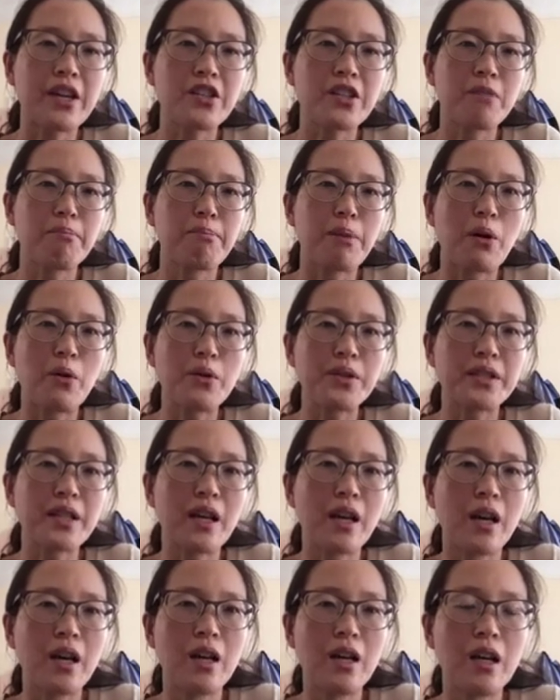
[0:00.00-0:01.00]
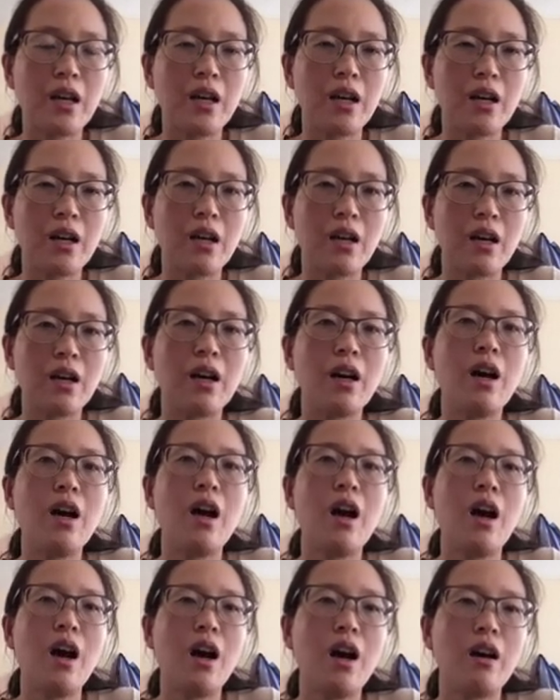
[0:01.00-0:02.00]
both
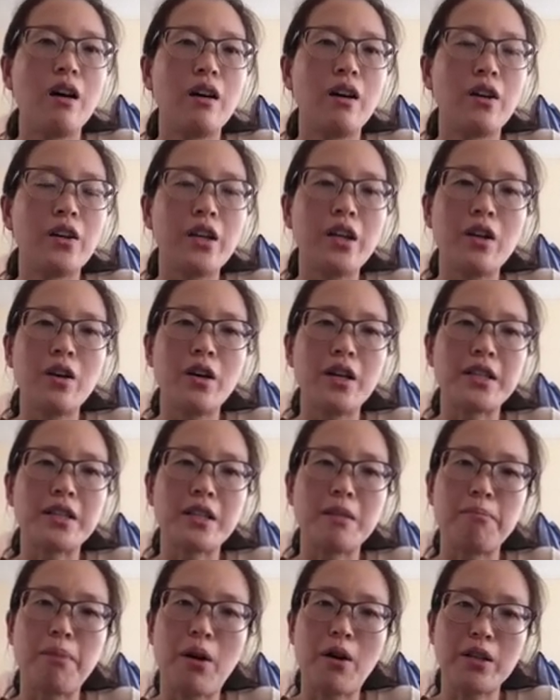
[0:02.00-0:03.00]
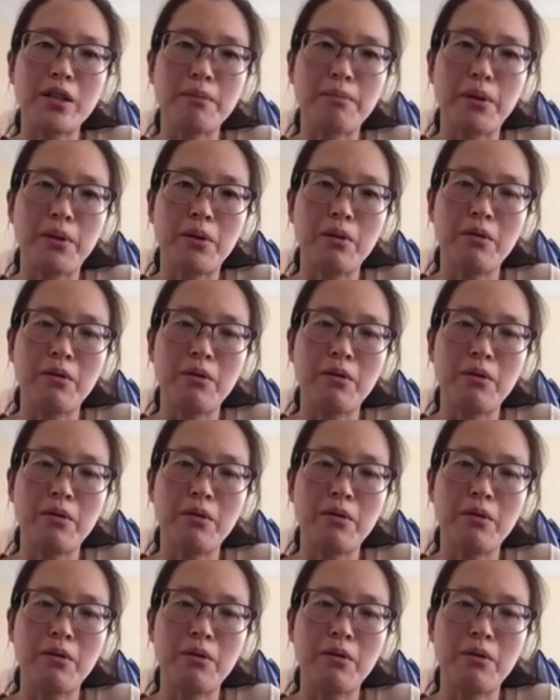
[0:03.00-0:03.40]
allele is impossible